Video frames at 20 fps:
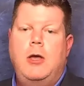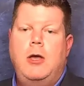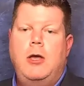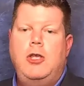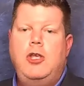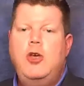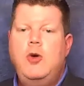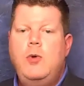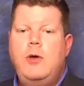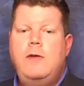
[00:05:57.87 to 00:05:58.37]

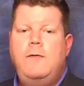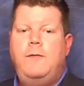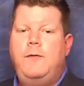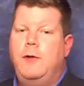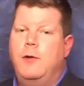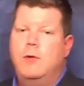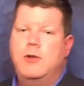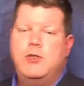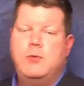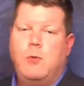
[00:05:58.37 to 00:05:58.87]
You
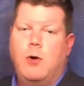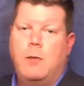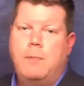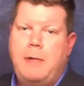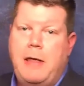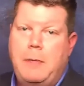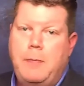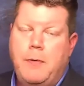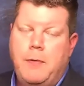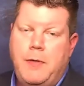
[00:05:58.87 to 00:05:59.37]
influence more
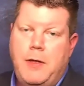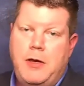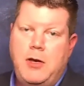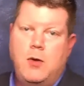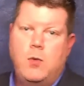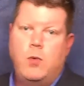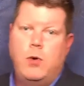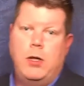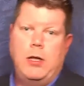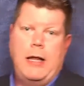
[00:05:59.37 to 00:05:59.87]
people than
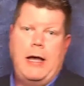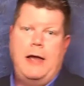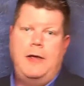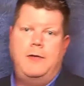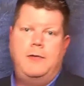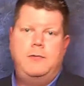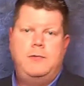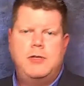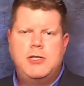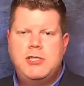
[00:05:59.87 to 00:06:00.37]
you
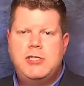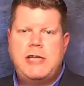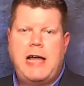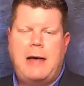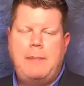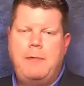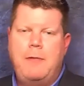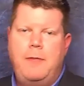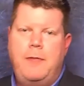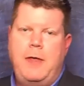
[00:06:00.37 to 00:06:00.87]
realize. Just
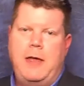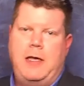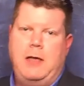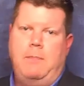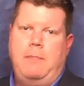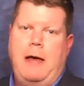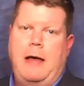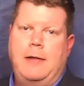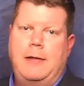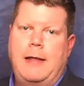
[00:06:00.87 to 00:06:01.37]
stop and think
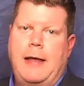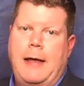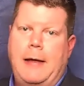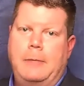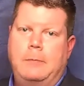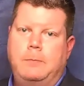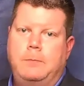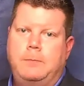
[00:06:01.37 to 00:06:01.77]
about that.